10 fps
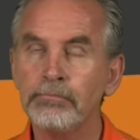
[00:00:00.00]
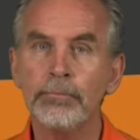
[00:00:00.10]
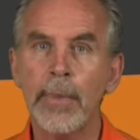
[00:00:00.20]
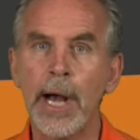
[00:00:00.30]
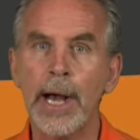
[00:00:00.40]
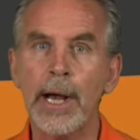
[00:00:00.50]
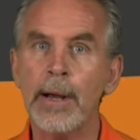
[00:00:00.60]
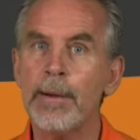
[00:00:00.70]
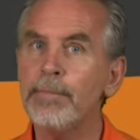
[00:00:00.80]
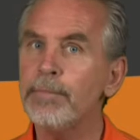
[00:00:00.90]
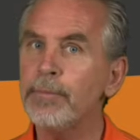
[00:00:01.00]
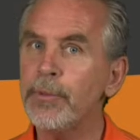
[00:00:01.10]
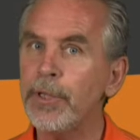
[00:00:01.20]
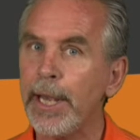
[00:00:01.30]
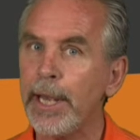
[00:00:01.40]

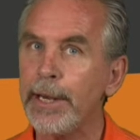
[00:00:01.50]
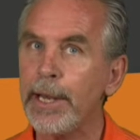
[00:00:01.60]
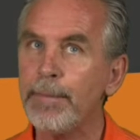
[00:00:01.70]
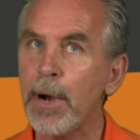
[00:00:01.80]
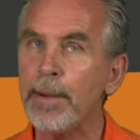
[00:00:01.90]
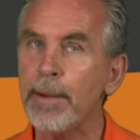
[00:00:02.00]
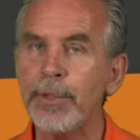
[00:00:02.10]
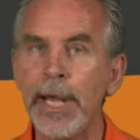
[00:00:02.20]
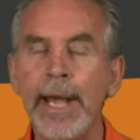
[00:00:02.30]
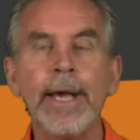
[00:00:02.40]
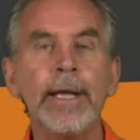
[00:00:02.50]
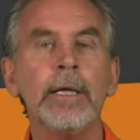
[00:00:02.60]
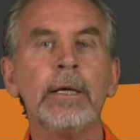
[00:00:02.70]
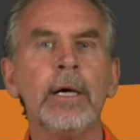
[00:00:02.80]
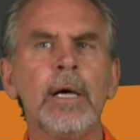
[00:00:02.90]
Montana, mom
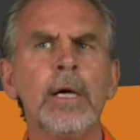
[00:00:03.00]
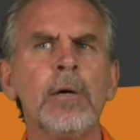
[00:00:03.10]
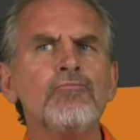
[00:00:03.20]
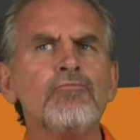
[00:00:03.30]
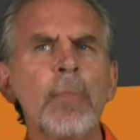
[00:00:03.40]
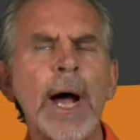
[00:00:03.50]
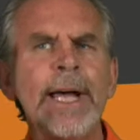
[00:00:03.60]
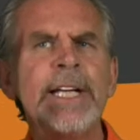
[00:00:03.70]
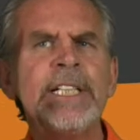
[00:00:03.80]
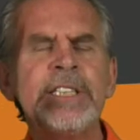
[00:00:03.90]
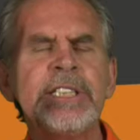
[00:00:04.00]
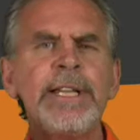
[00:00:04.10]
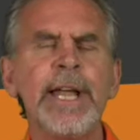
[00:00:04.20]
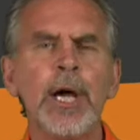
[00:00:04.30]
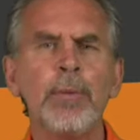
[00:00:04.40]
tanning. I can see
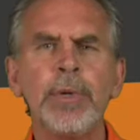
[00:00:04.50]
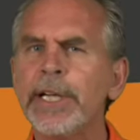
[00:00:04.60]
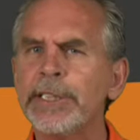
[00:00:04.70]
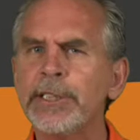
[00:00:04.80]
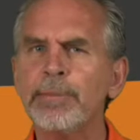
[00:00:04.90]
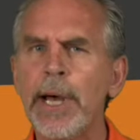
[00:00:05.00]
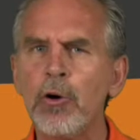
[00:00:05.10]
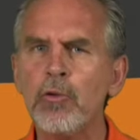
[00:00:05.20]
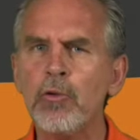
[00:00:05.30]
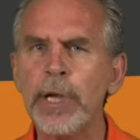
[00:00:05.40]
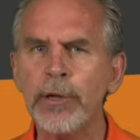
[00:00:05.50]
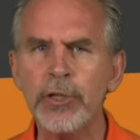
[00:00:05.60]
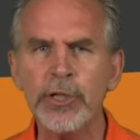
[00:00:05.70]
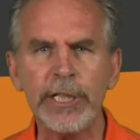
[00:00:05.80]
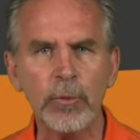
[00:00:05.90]
that because in my hometown of
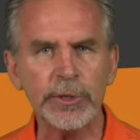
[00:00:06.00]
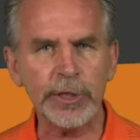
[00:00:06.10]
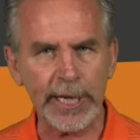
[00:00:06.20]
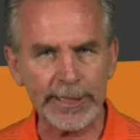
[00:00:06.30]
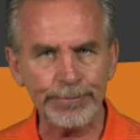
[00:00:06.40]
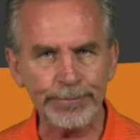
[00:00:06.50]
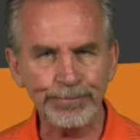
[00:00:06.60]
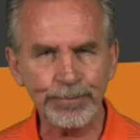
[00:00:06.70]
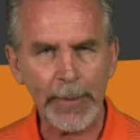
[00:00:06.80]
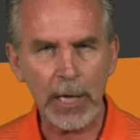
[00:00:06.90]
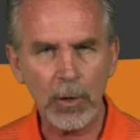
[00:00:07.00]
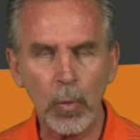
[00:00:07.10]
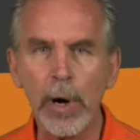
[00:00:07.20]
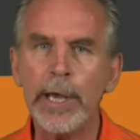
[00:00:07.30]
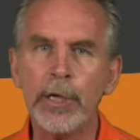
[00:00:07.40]
Janesville, Wisconsin,
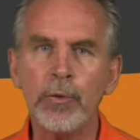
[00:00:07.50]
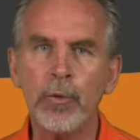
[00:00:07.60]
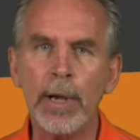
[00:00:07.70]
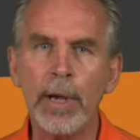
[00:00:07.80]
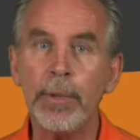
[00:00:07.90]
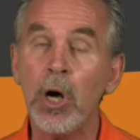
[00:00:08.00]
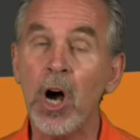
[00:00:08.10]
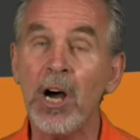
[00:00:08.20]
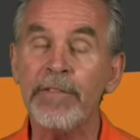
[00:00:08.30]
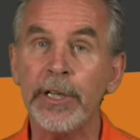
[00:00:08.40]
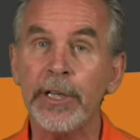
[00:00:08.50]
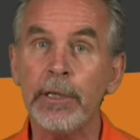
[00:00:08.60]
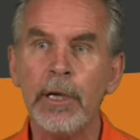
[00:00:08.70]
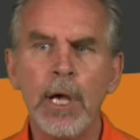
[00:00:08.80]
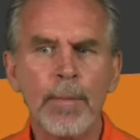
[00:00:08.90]
where I grew up,
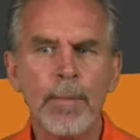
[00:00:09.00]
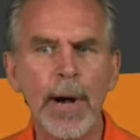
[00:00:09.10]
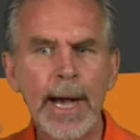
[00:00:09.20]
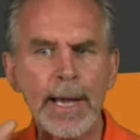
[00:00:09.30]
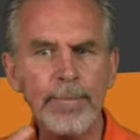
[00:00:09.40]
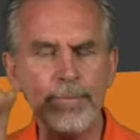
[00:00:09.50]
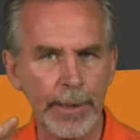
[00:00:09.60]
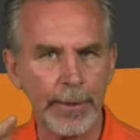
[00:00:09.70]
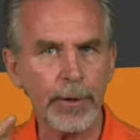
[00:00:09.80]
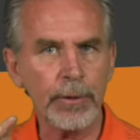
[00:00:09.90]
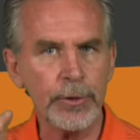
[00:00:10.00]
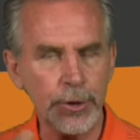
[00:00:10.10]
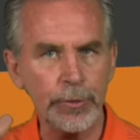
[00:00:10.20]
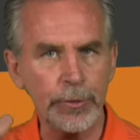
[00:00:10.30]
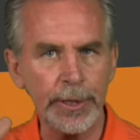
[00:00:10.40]
often my mother,
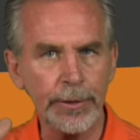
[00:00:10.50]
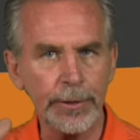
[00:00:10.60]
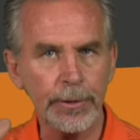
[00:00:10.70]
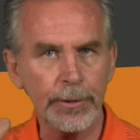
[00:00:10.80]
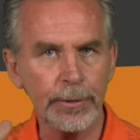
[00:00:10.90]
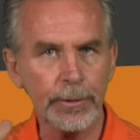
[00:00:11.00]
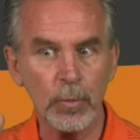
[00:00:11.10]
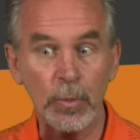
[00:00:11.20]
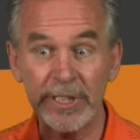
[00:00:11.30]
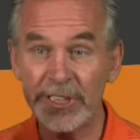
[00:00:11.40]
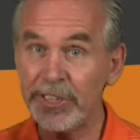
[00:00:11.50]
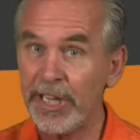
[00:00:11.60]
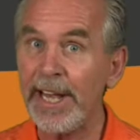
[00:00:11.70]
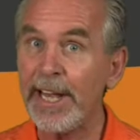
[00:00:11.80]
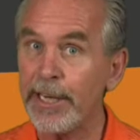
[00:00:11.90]
Judith, was
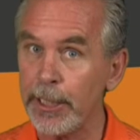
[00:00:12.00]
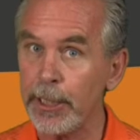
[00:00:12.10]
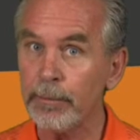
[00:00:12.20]
tanning.